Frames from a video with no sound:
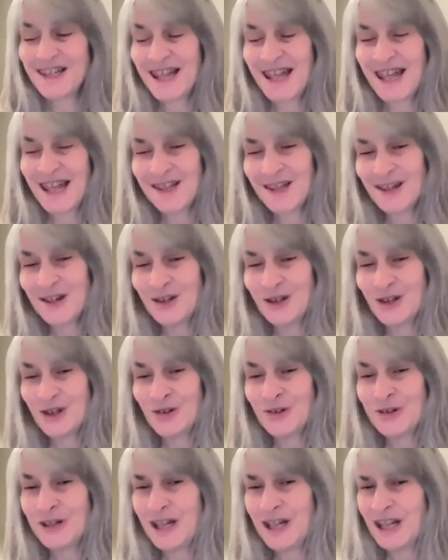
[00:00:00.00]
take the
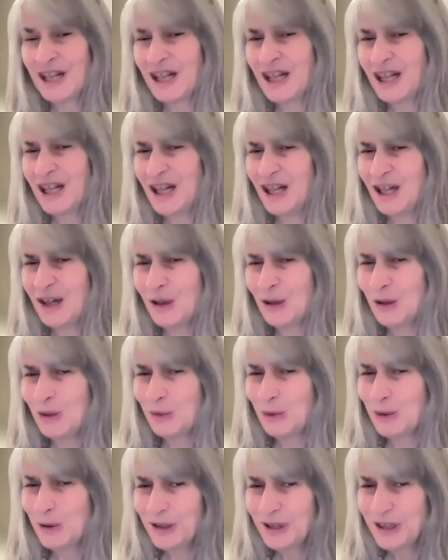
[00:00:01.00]
journey
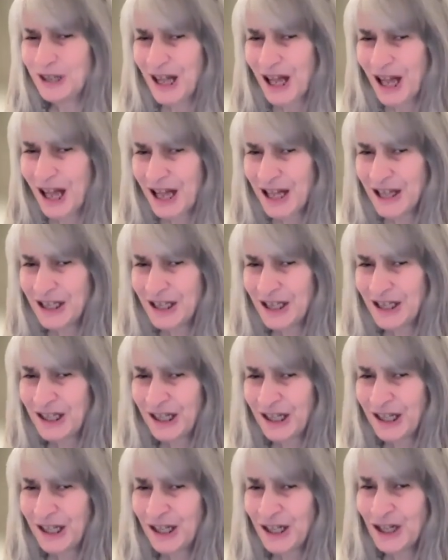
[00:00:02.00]
you weren't
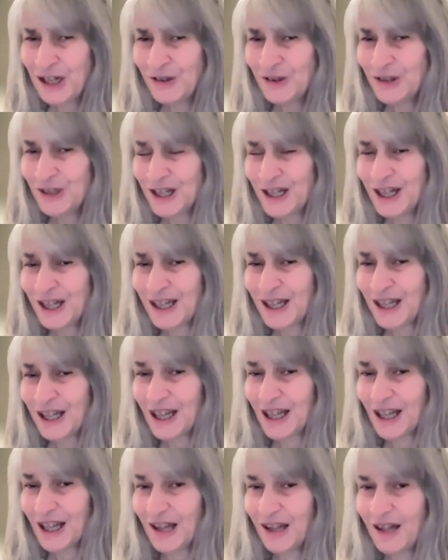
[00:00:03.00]
consciously choosing,
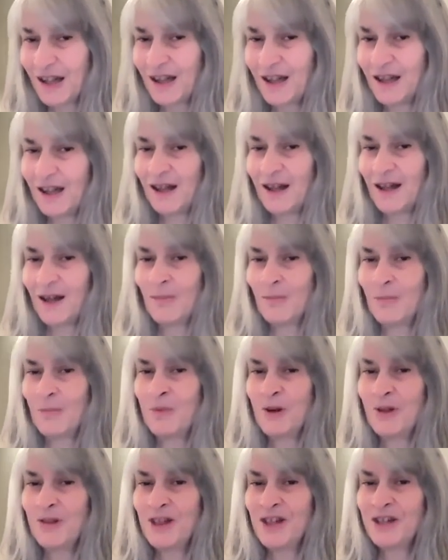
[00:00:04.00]

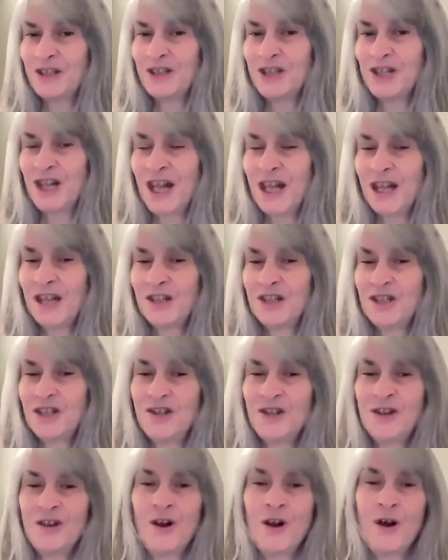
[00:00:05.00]
but that
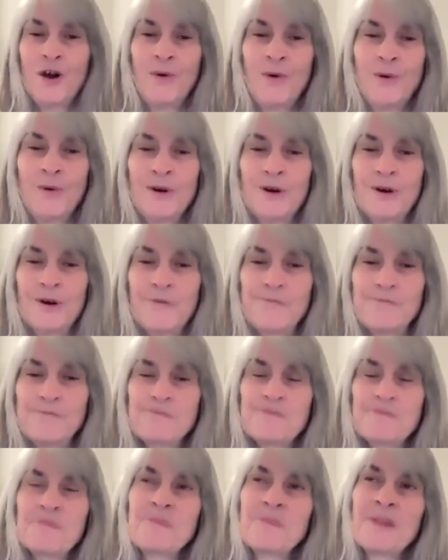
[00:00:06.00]
changed your whole world.
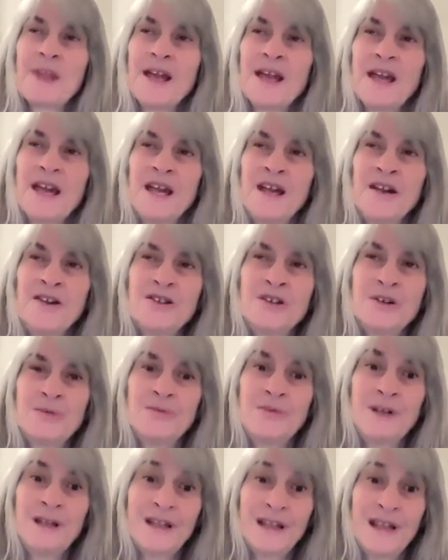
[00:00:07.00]
Here's a
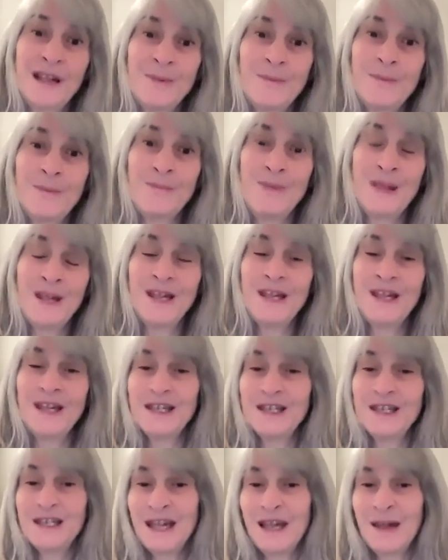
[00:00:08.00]
really big
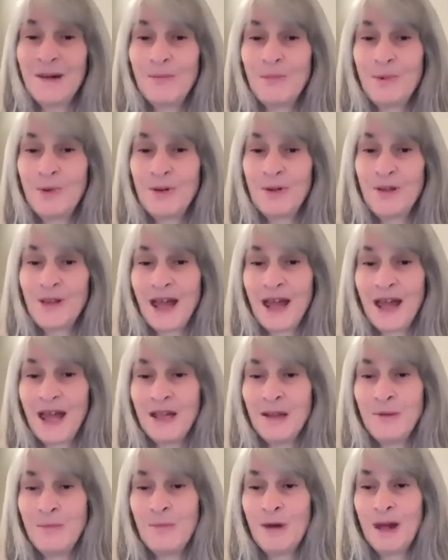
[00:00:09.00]
example
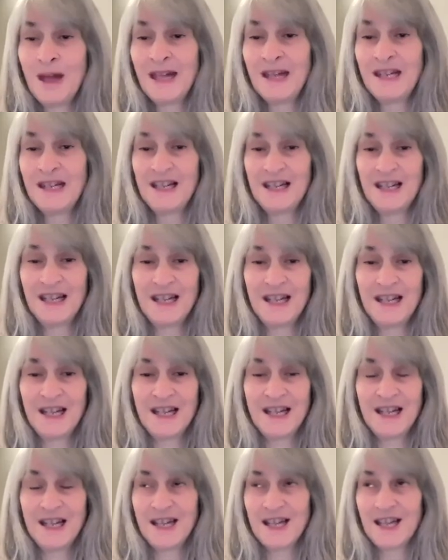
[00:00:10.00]
that you might
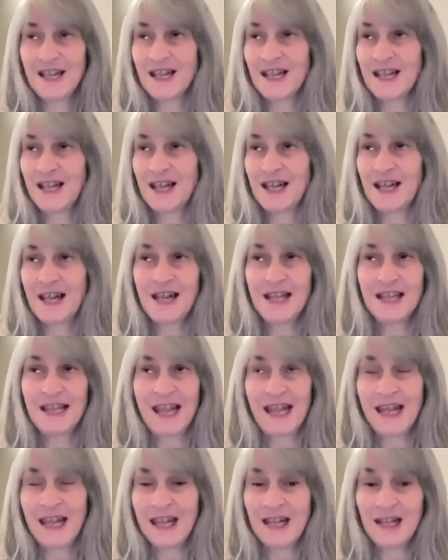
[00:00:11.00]
I
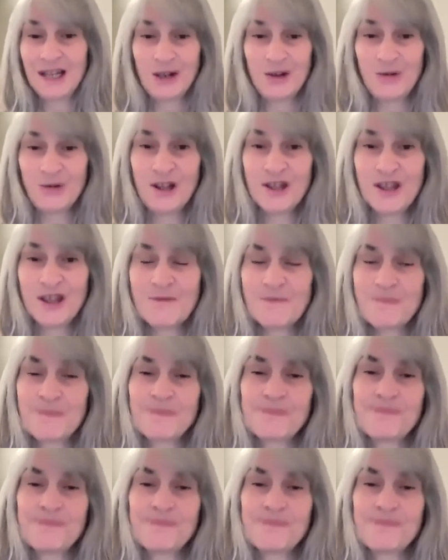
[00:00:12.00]
take issue with.